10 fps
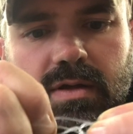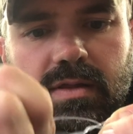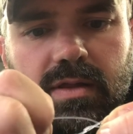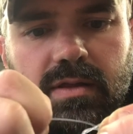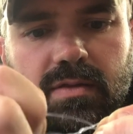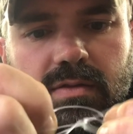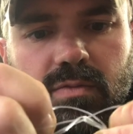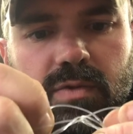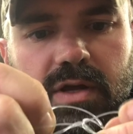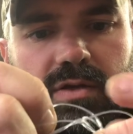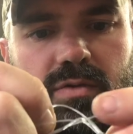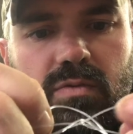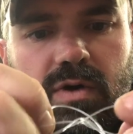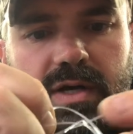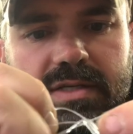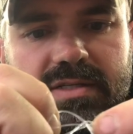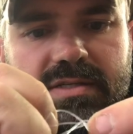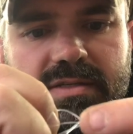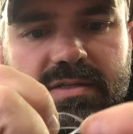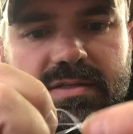And then the way you want
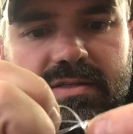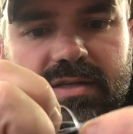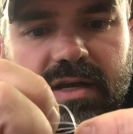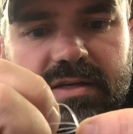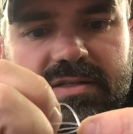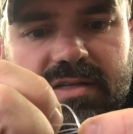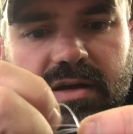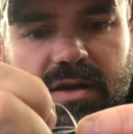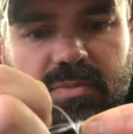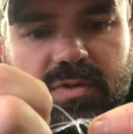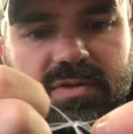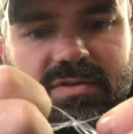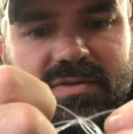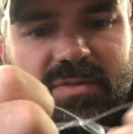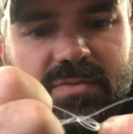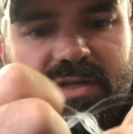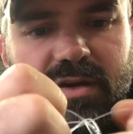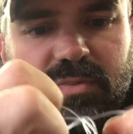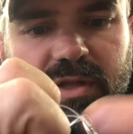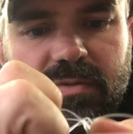it kind of set up is sometimes you
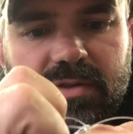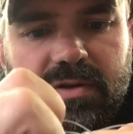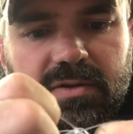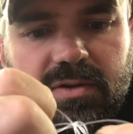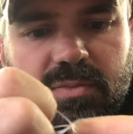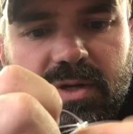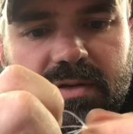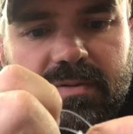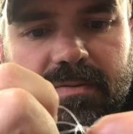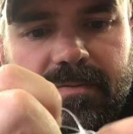got to play with it a little bit.